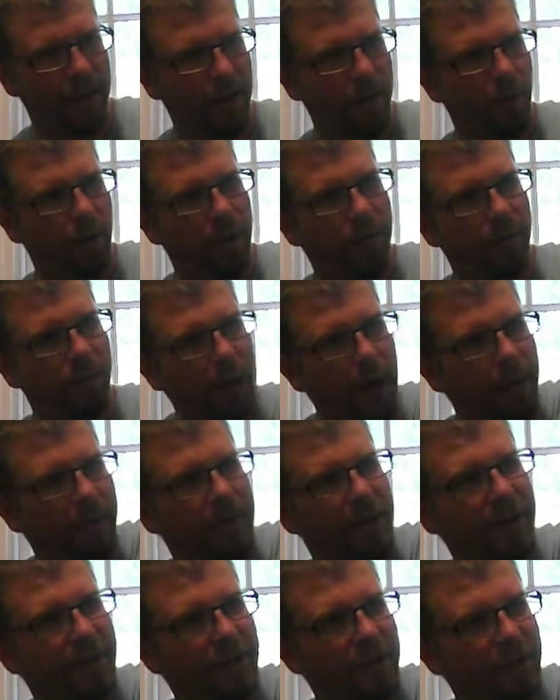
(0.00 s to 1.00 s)
One problem
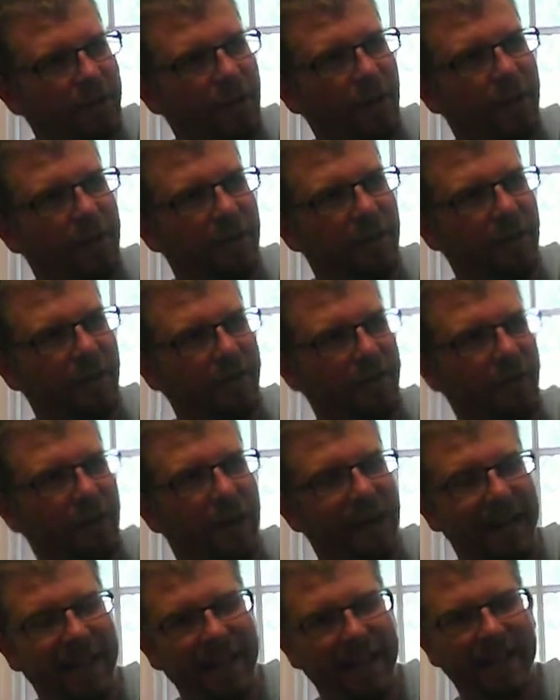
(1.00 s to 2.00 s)
is you start
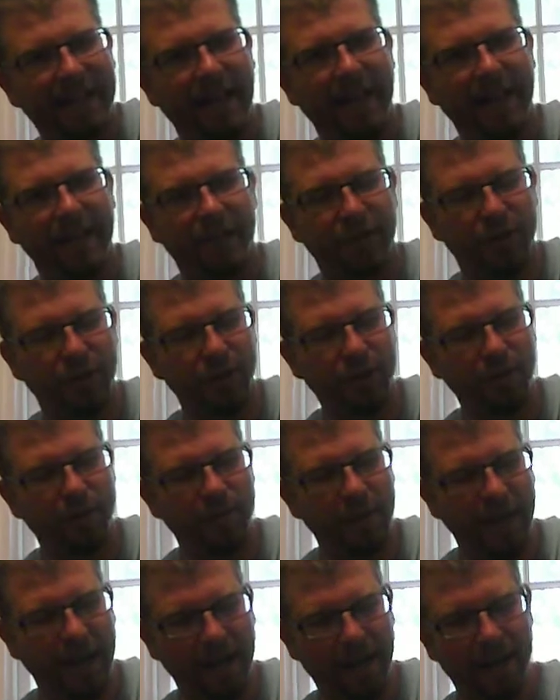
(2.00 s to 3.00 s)
trying to get that tube
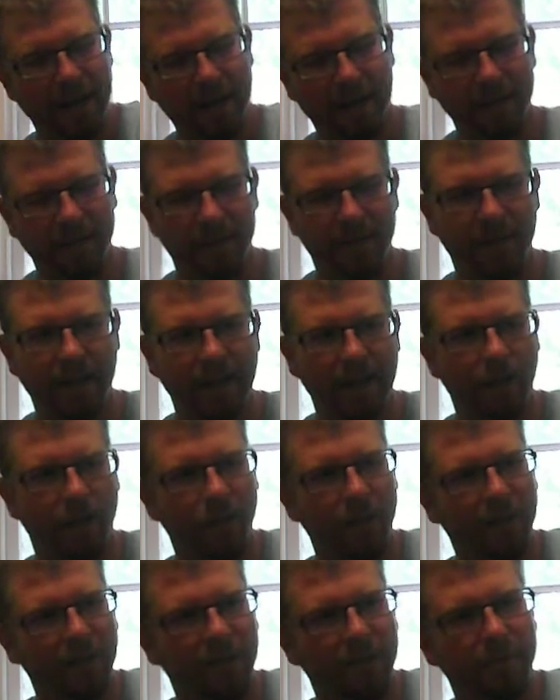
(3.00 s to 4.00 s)
down in. It's not
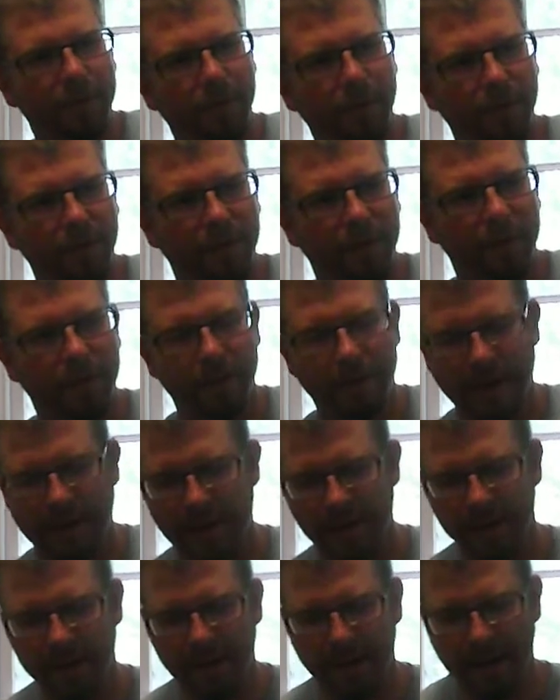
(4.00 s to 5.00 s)
always smooth to go
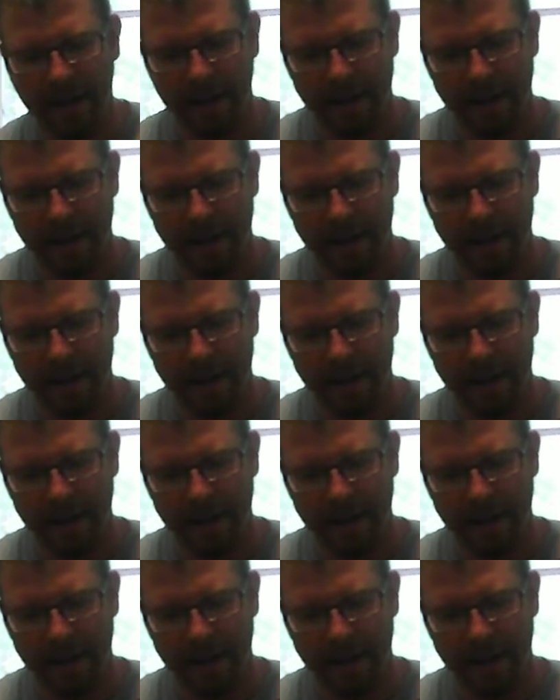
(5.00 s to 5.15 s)
down.